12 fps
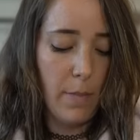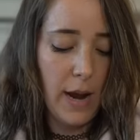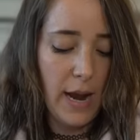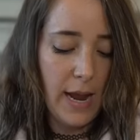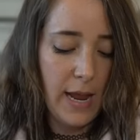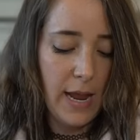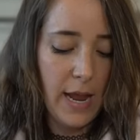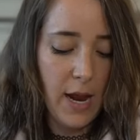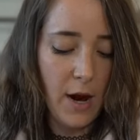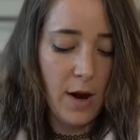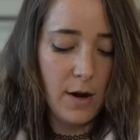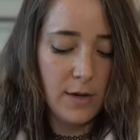My
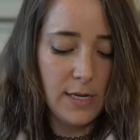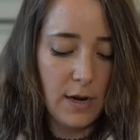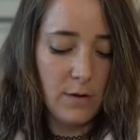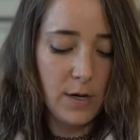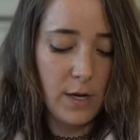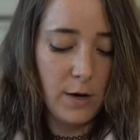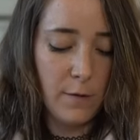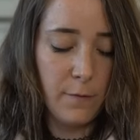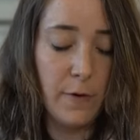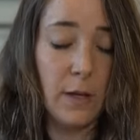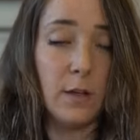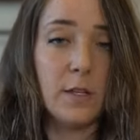hair down here
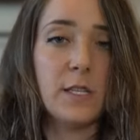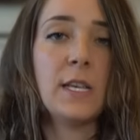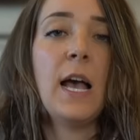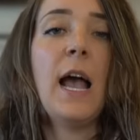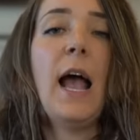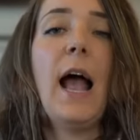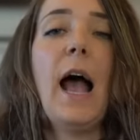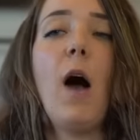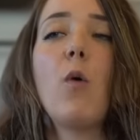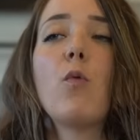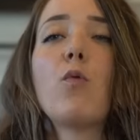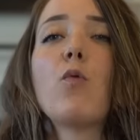feels
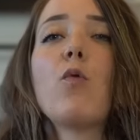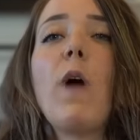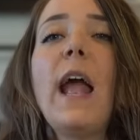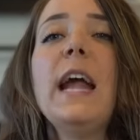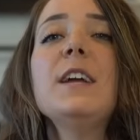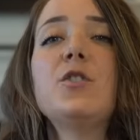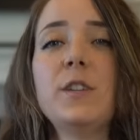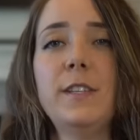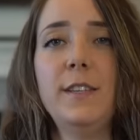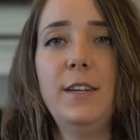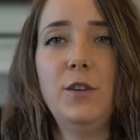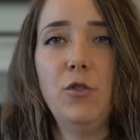
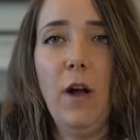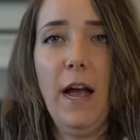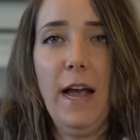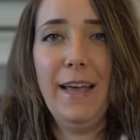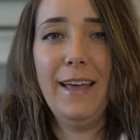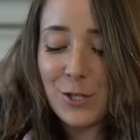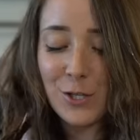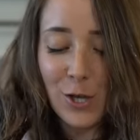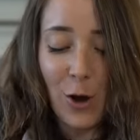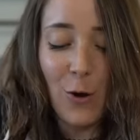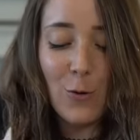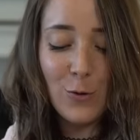outrageously dry.
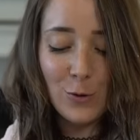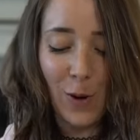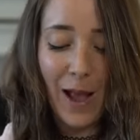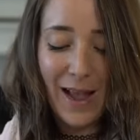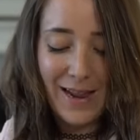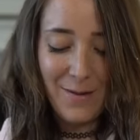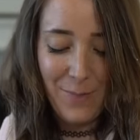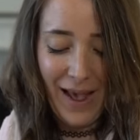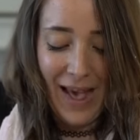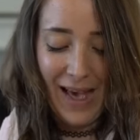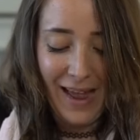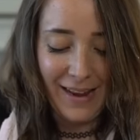So dry and
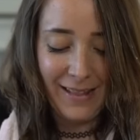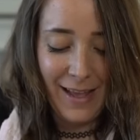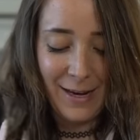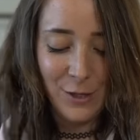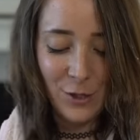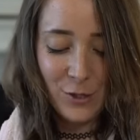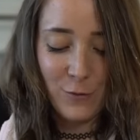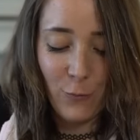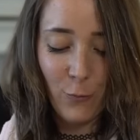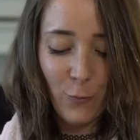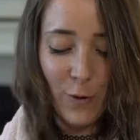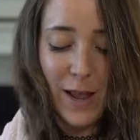bad, like just
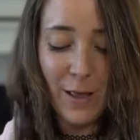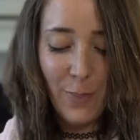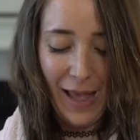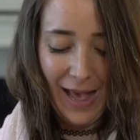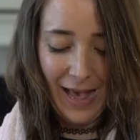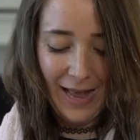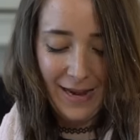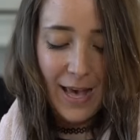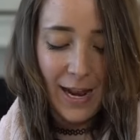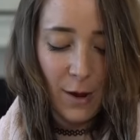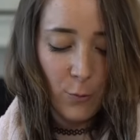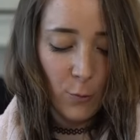real bad.
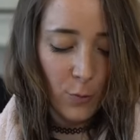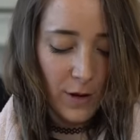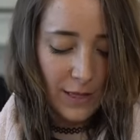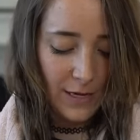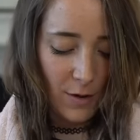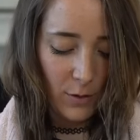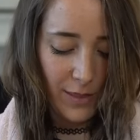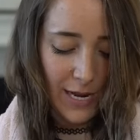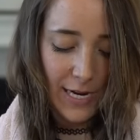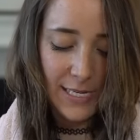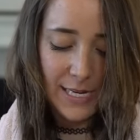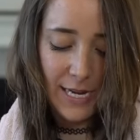And I really don't think
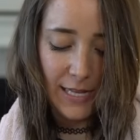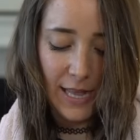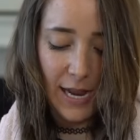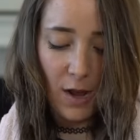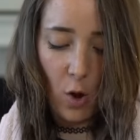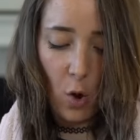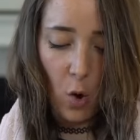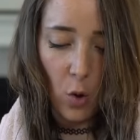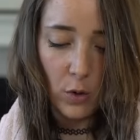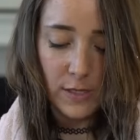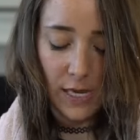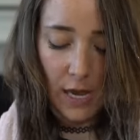it did like a
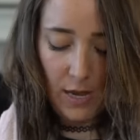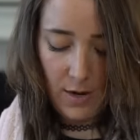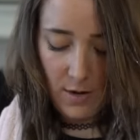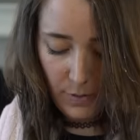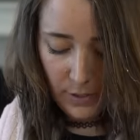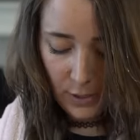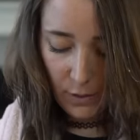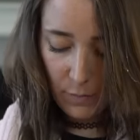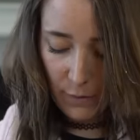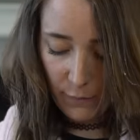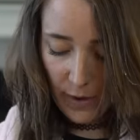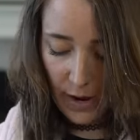whole ton. But to
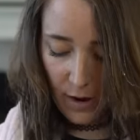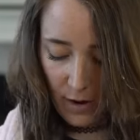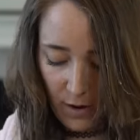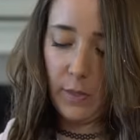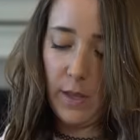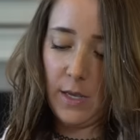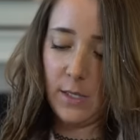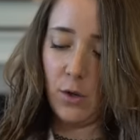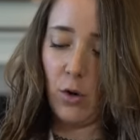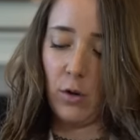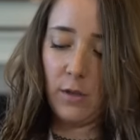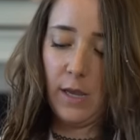be fair, this
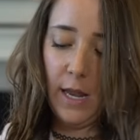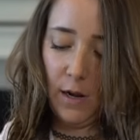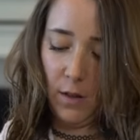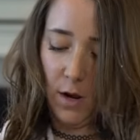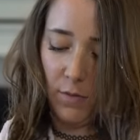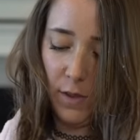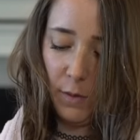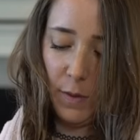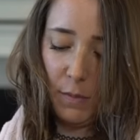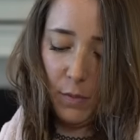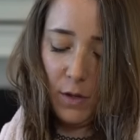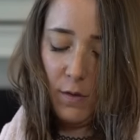girl and a lot of other
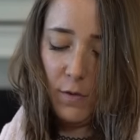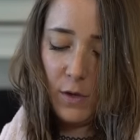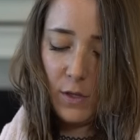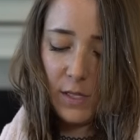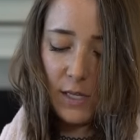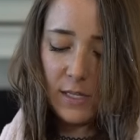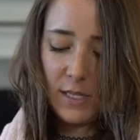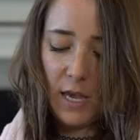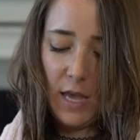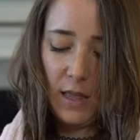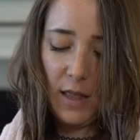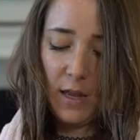people that have used this
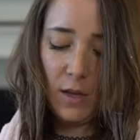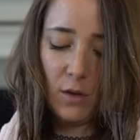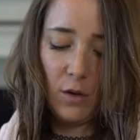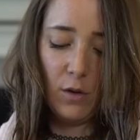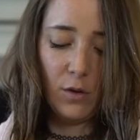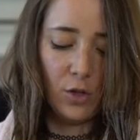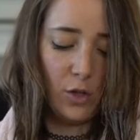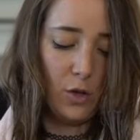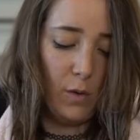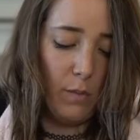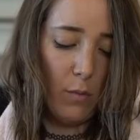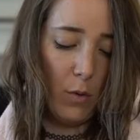say like you should
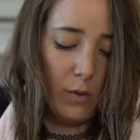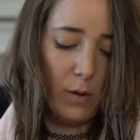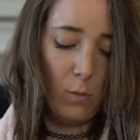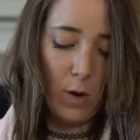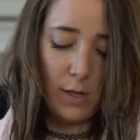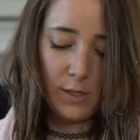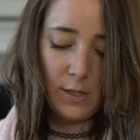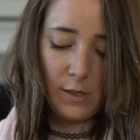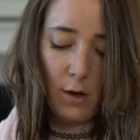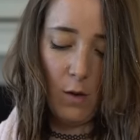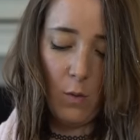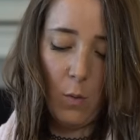do it more than once.
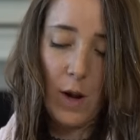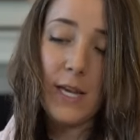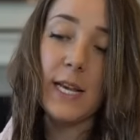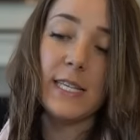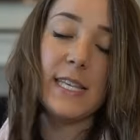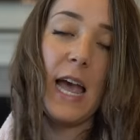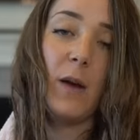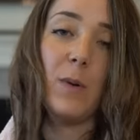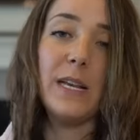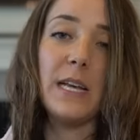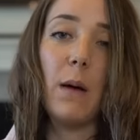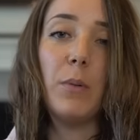So what do you say we
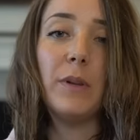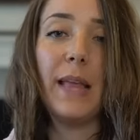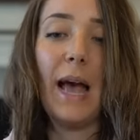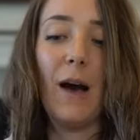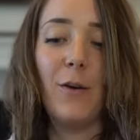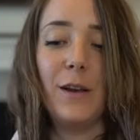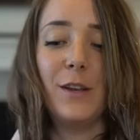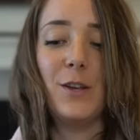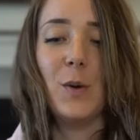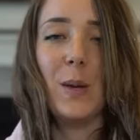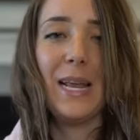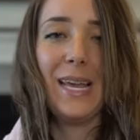double down and
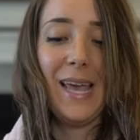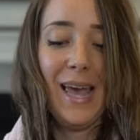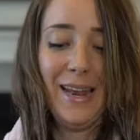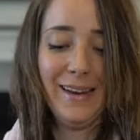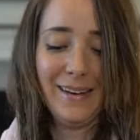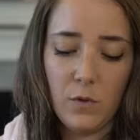do it again?